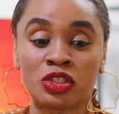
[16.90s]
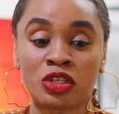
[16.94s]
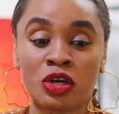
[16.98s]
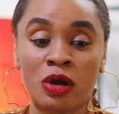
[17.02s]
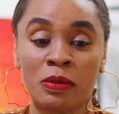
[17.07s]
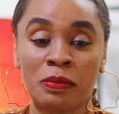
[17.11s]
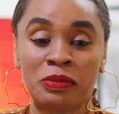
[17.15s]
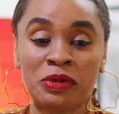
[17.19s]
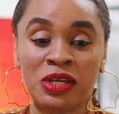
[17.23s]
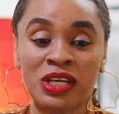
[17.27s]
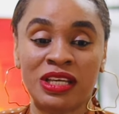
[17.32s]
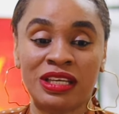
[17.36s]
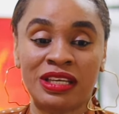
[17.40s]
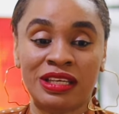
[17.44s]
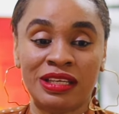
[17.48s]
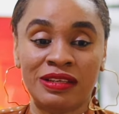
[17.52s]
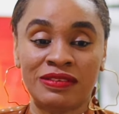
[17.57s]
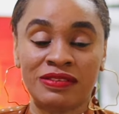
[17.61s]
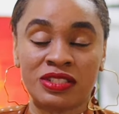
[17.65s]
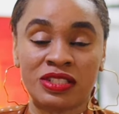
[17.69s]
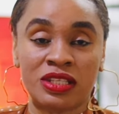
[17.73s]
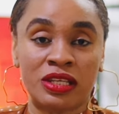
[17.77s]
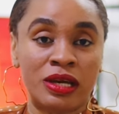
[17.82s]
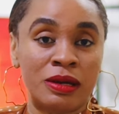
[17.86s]
company
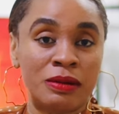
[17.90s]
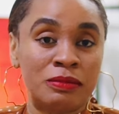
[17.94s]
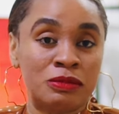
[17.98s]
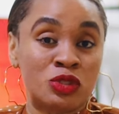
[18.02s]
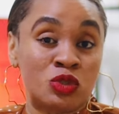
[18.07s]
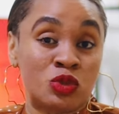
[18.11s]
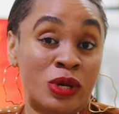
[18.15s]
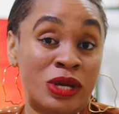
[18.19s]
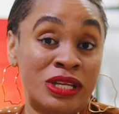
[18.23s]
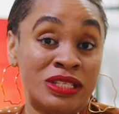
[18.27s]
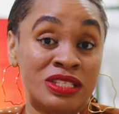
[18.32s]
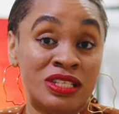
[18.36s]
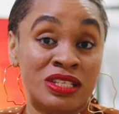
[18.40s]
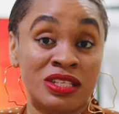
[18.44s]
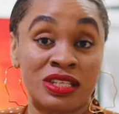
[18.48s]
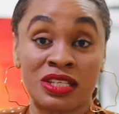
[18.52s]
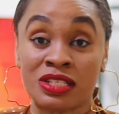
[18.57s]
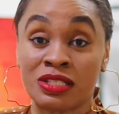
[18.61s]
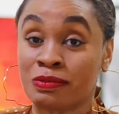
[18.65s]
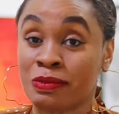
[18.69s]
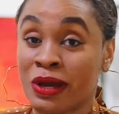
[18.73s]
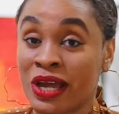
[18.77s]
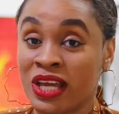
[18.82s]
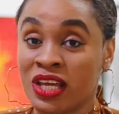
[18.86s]
gives them 20
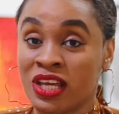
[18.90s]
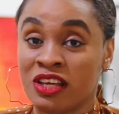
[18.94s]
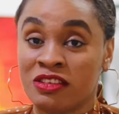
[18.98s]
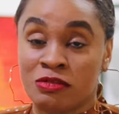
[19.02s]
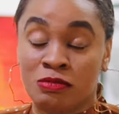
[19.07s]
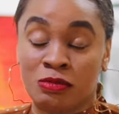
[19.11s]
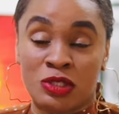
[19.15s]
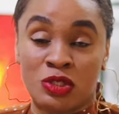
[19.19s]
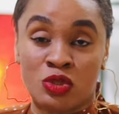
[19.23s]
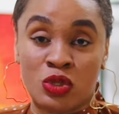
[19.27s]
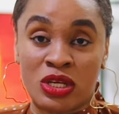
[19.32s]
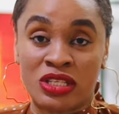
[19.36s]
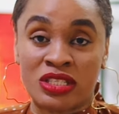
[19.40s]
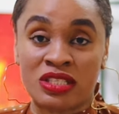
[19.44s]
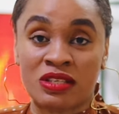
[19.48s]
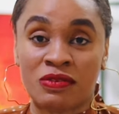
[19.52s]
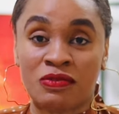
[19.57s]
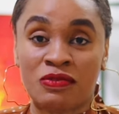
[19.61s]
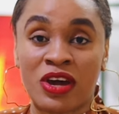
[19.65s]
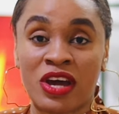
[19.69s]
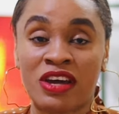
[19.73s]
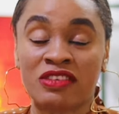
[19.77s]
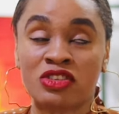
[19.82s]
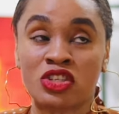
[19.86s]
days, mine gives me
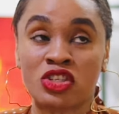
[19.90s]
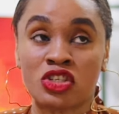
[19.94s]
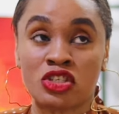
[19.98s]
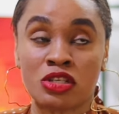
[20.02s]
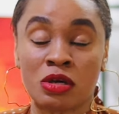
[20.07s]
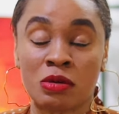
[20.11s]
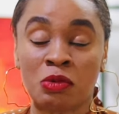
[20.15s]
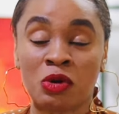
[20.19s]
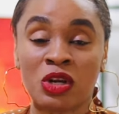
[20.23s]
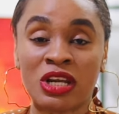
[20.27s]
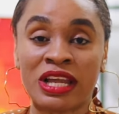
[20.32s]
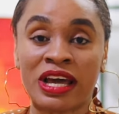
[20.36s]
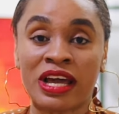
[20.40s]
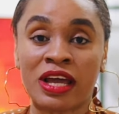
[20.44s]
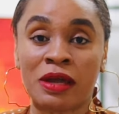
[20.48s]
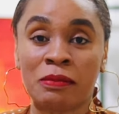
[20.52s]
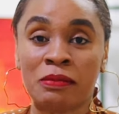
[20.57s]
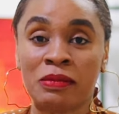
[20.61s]
25. So someone like